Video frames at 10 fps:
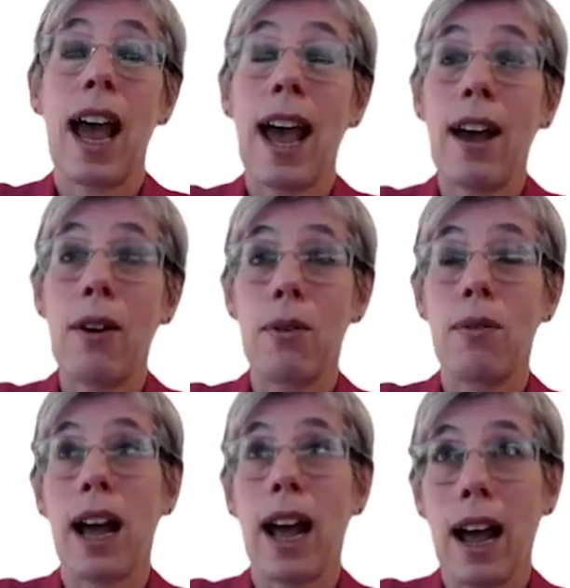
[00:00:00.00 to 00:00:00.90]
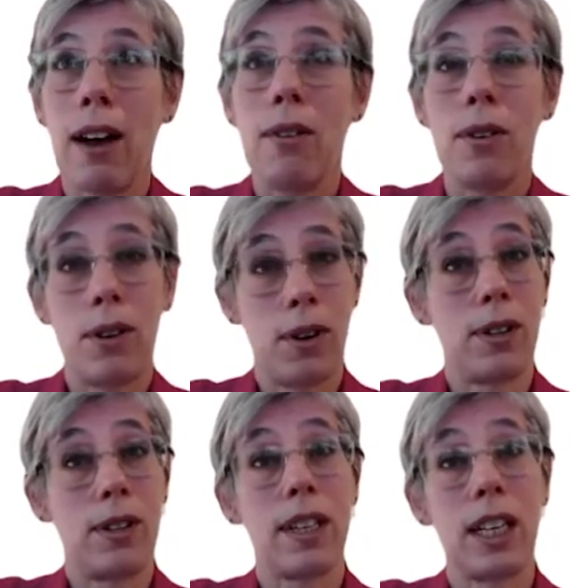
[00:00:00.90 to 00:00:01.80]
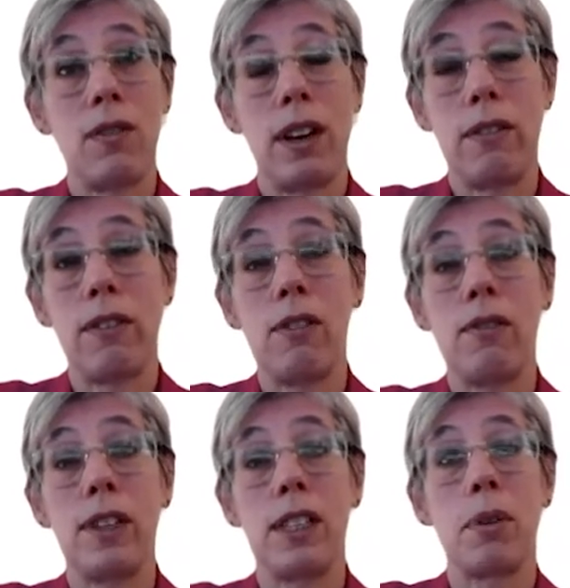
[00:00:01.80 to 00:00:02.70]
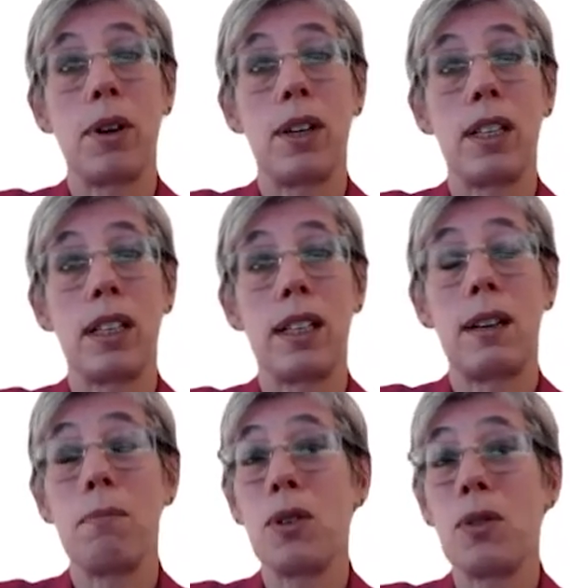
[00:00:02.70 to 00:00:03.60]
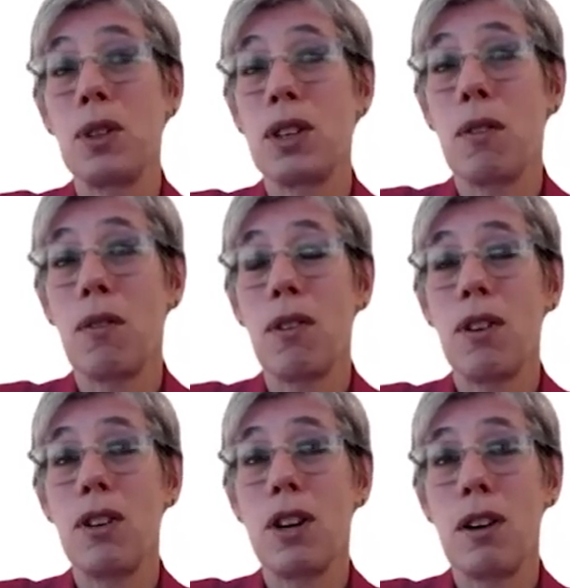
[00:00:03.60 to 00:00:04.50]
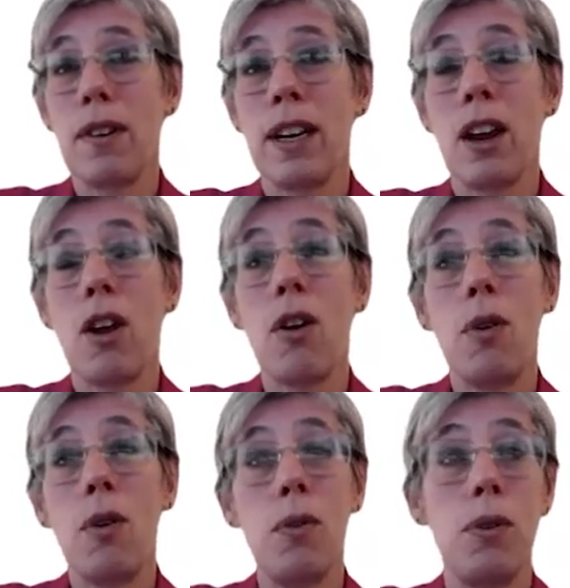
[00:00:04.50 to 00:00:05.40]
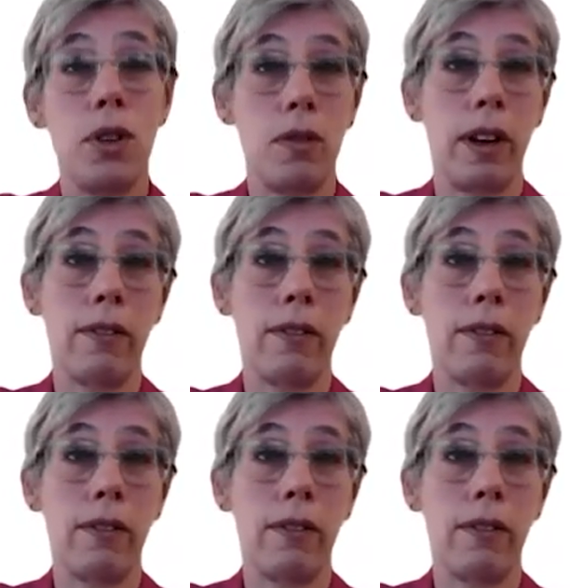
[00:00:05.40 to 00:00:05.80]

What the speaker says: How on earth can you involve this person? But also knowing who to